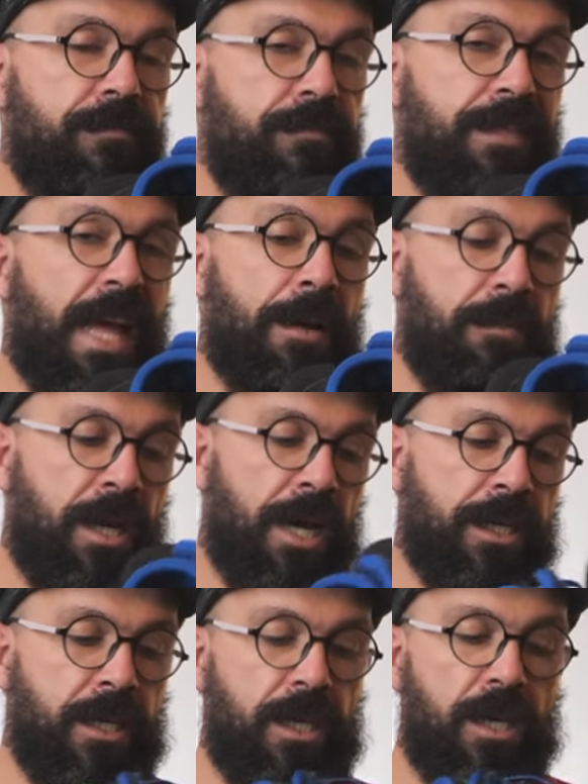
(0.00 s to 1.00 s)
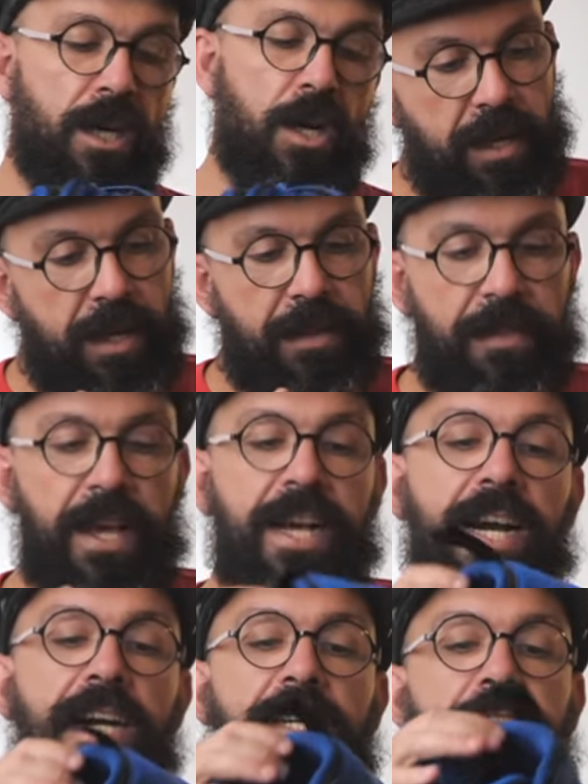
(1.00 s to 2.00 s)
Dam Liner. They
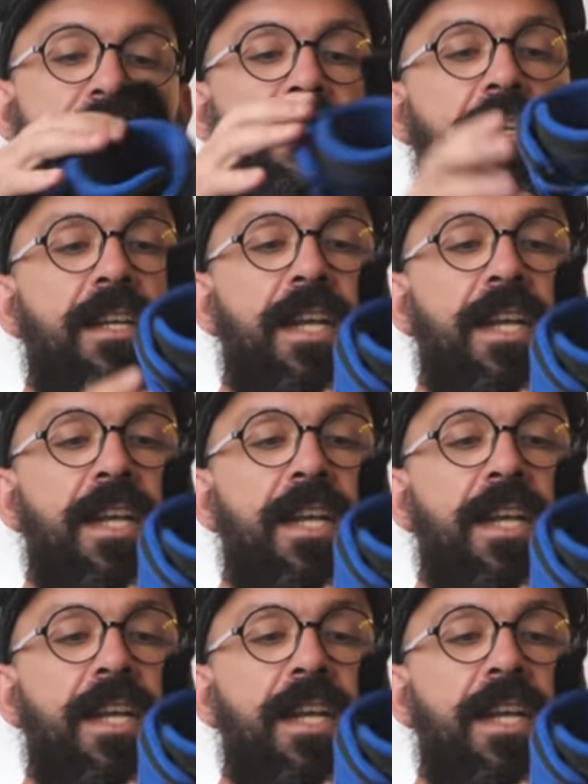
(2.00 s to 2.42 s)
kind of feel